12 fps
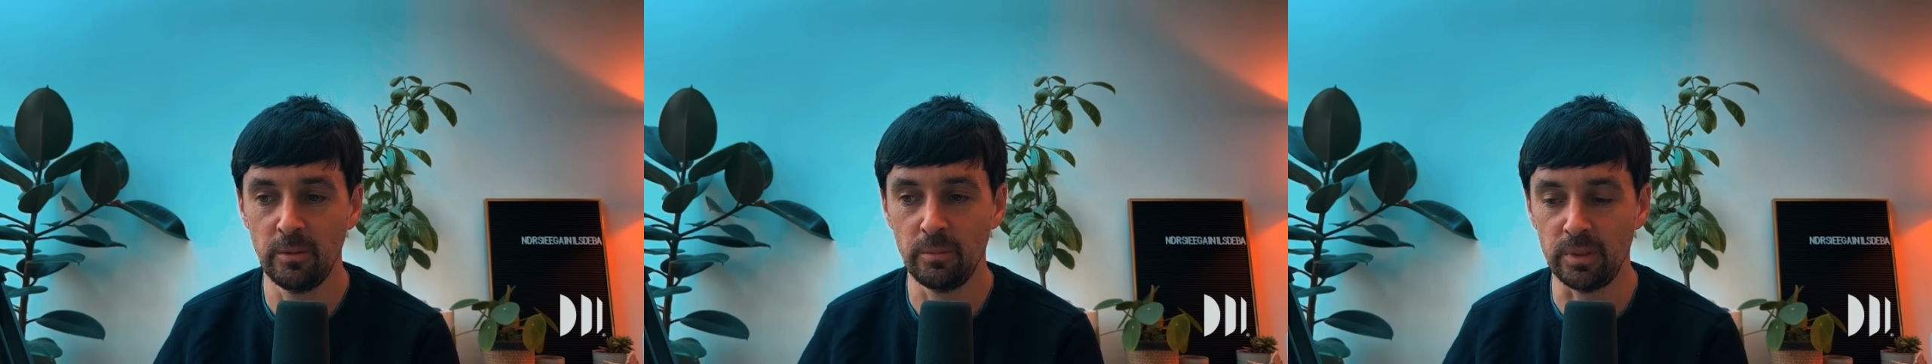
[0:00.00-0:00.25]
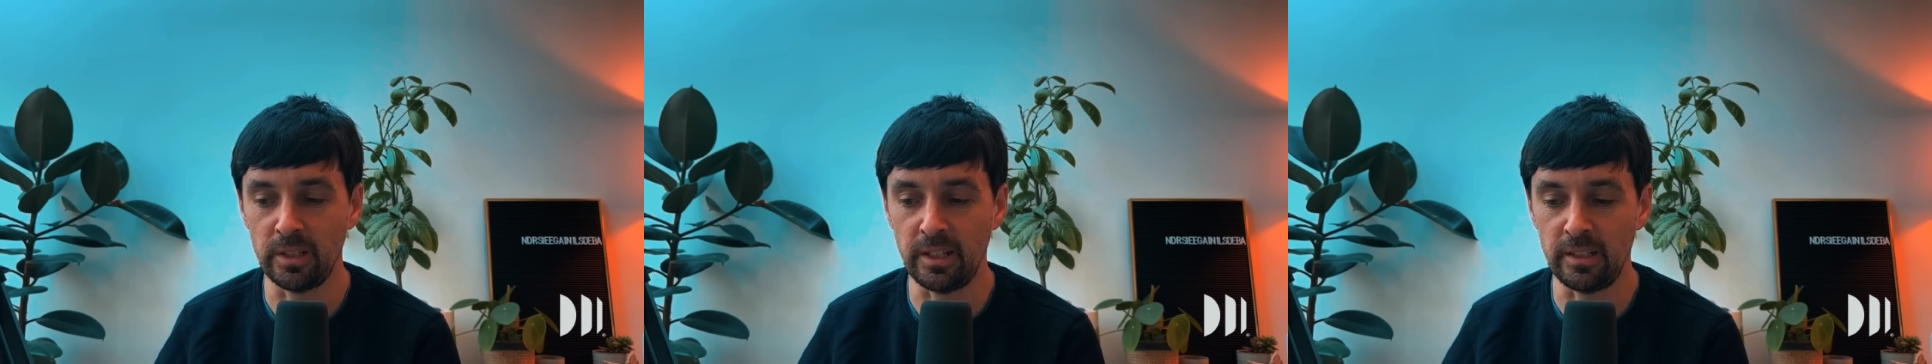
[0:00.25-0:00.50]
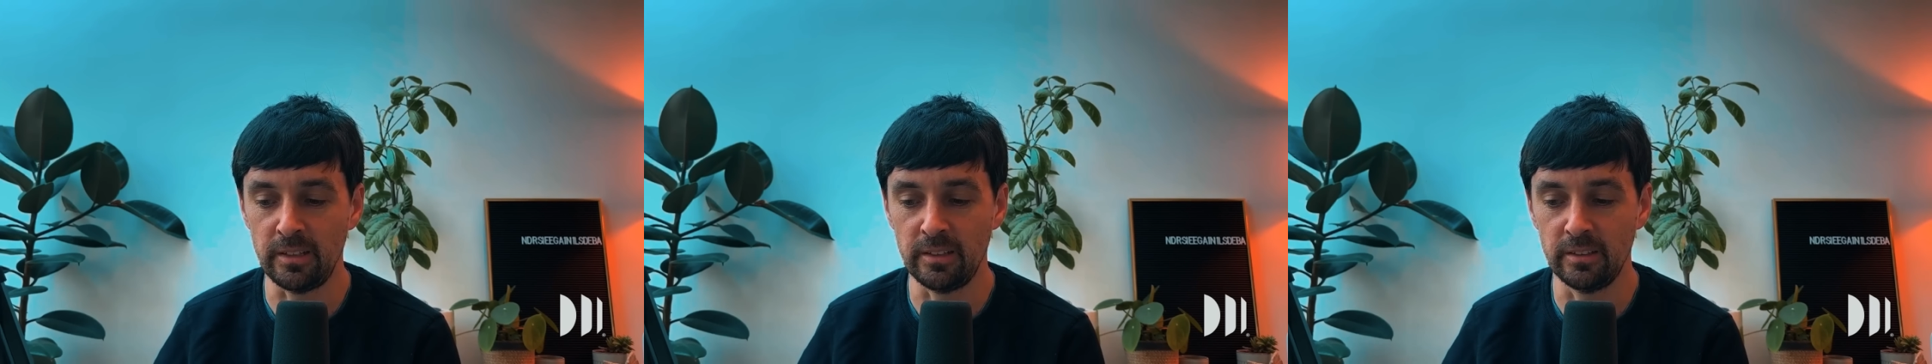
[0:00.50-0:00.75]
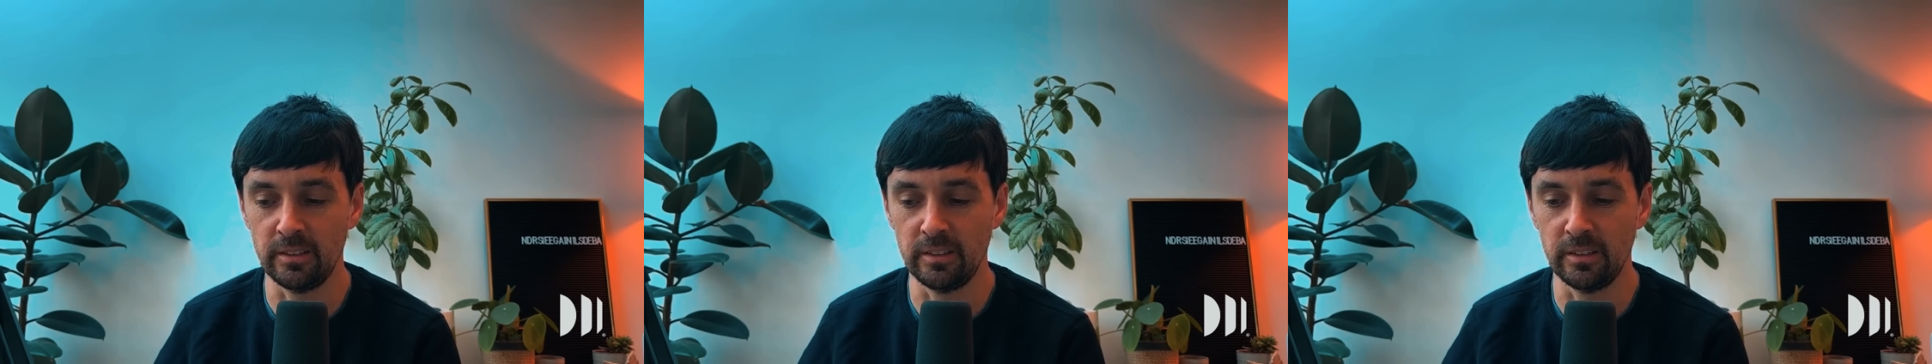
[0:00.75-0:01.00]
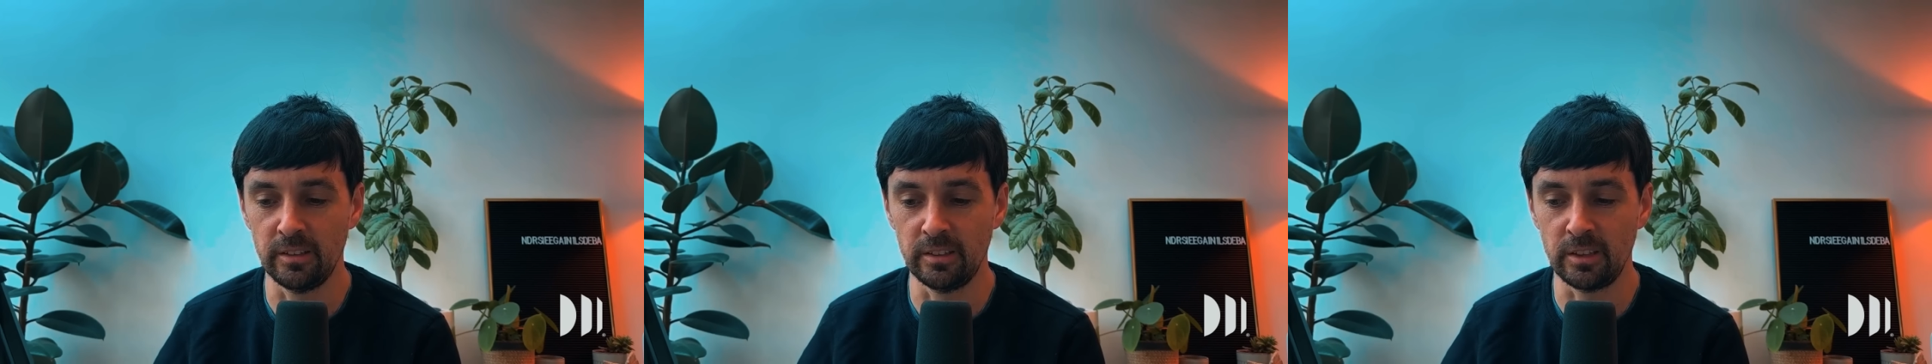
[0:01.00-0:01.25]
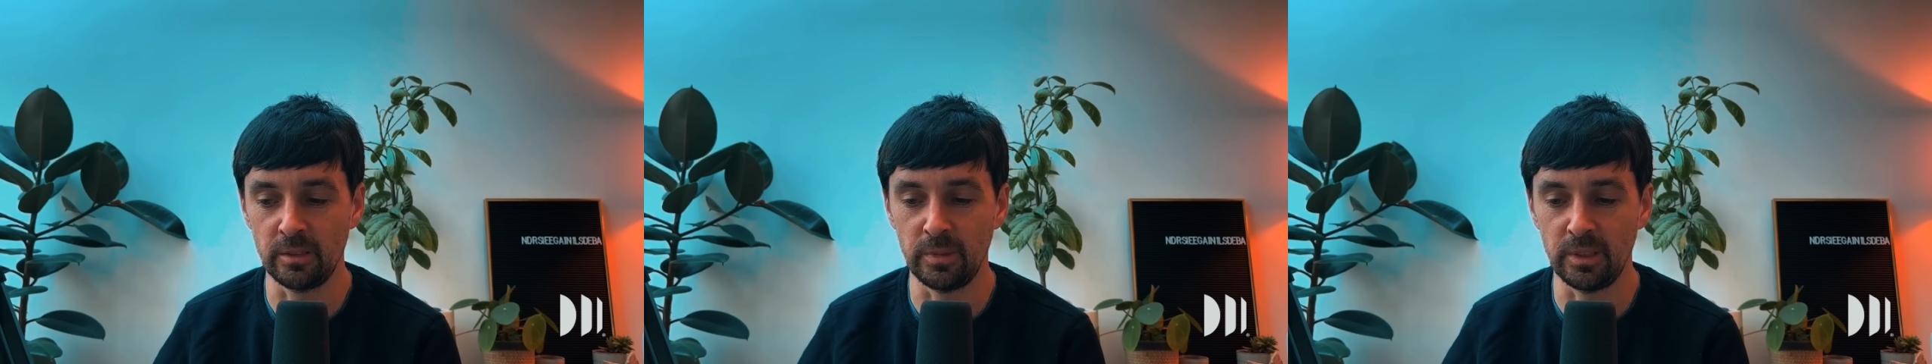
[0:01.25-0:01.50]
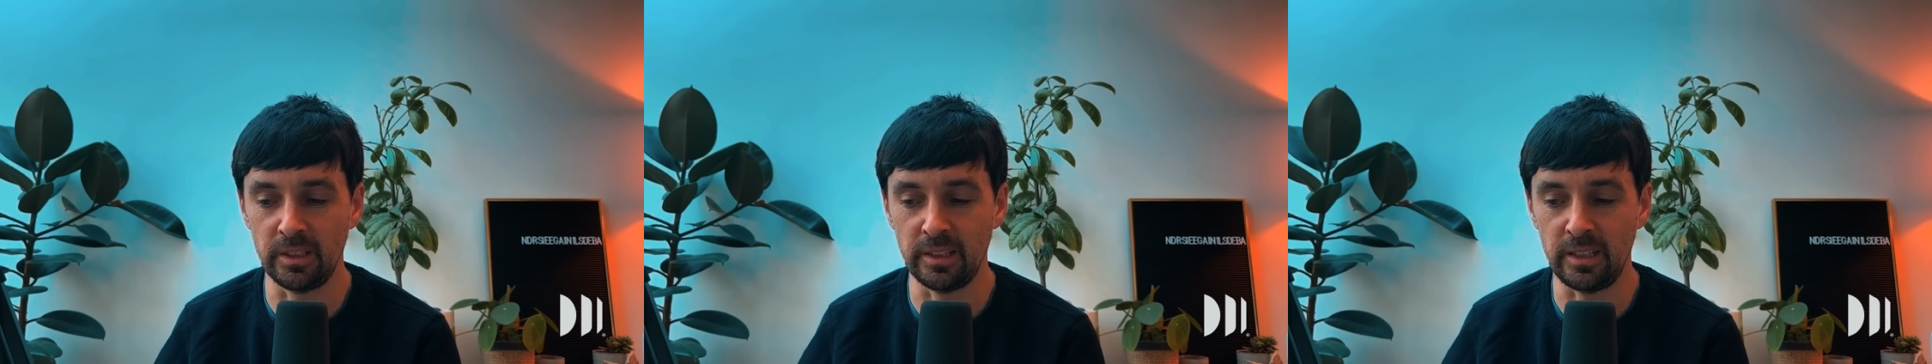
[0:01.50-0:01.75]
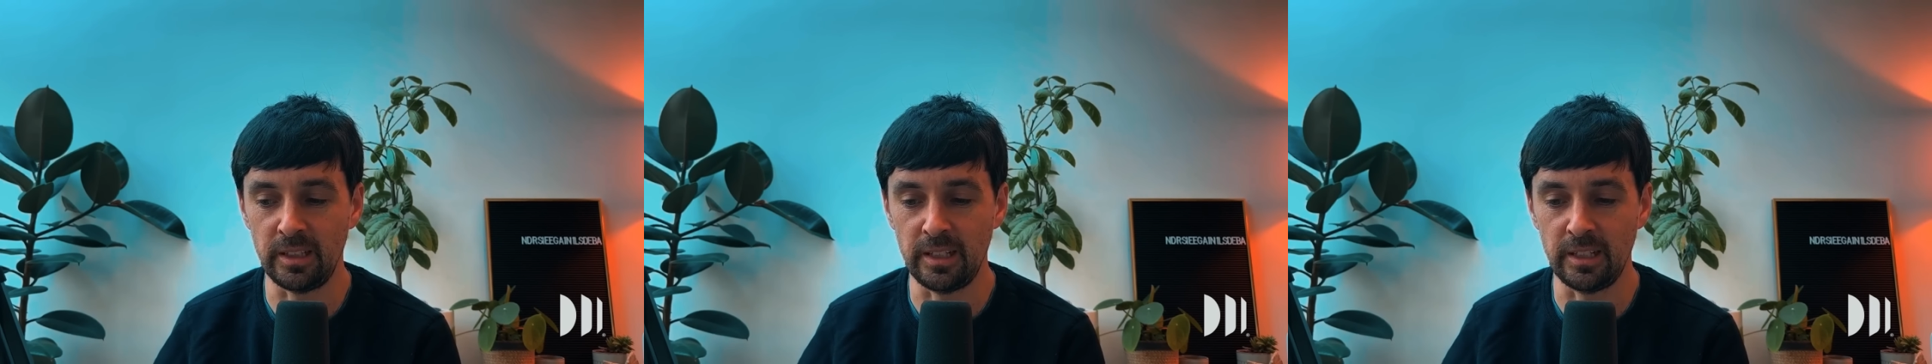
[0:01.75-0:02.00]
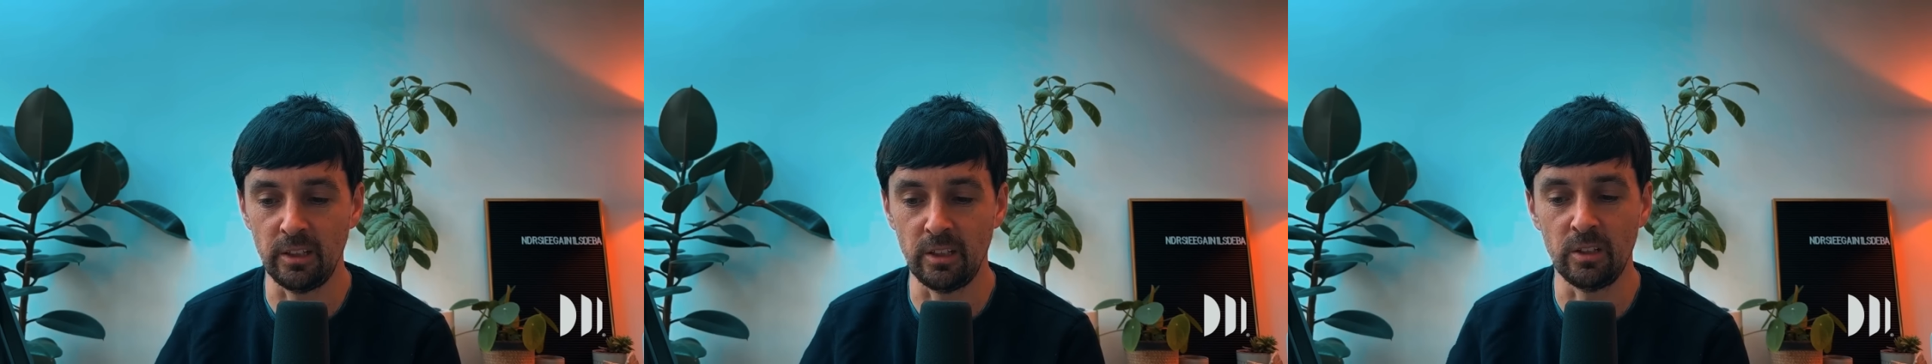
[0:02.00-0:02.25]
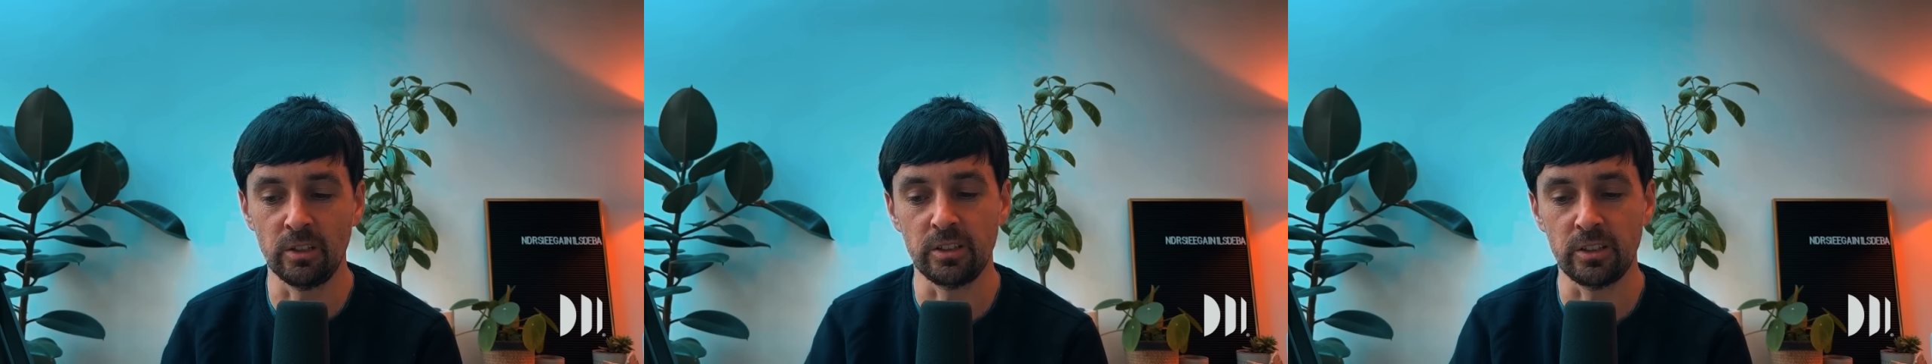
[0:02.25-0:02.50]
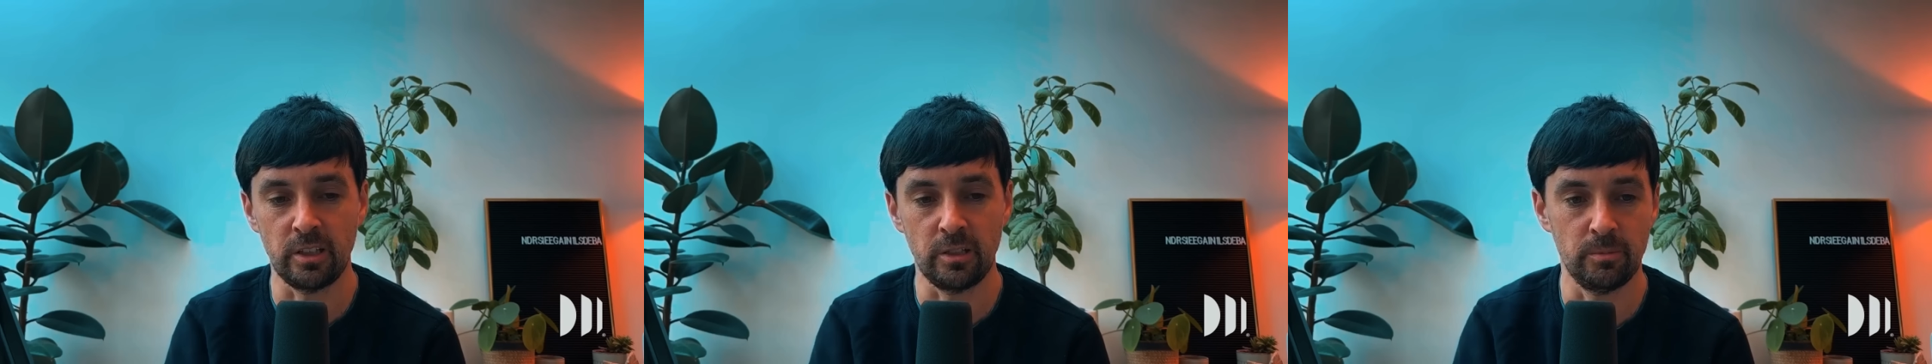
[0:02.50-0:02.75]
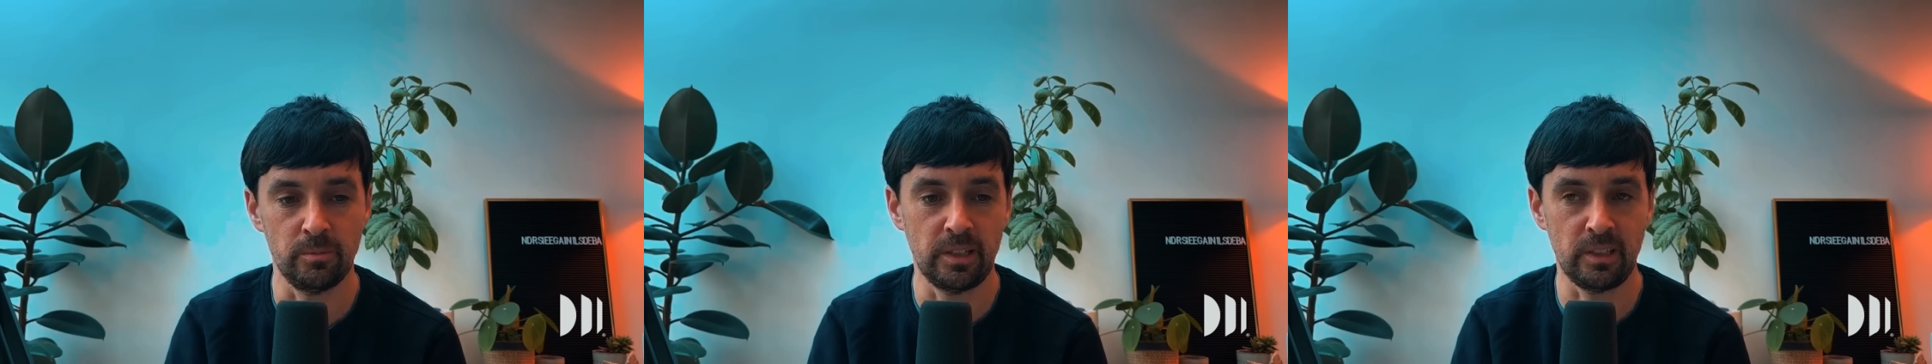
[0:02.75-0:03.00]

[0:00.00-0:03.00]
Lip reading: But then ultimately, in the longer term,